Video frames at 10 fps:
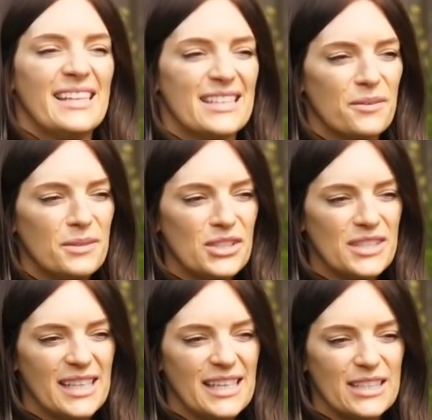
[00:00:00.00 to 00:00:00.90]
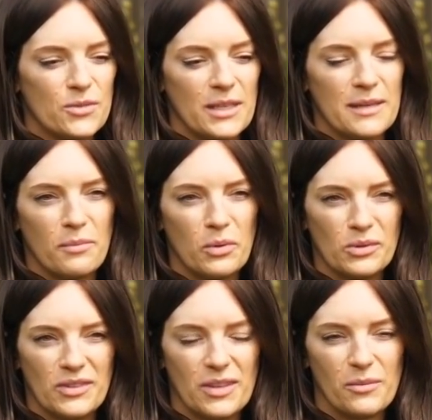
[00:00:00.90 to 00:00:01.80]
So we just think it's really
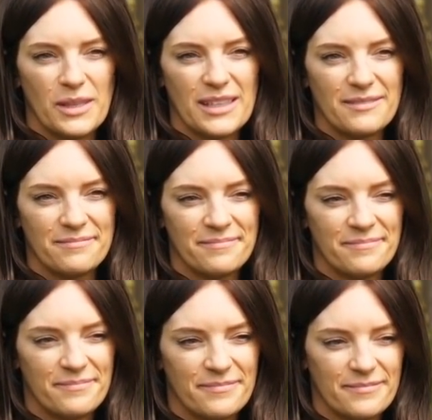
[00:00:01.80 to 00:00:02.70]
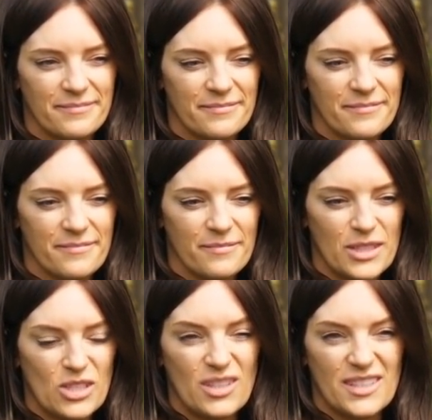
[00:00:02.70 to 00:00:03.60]
important that we
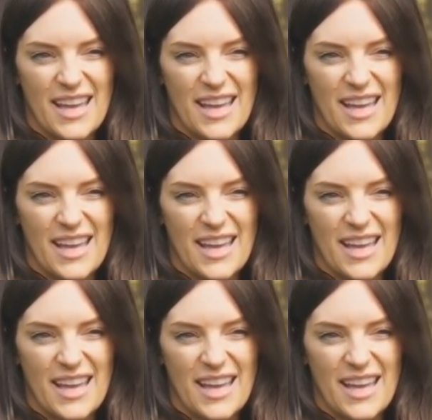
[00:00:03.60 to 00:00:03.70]
we do the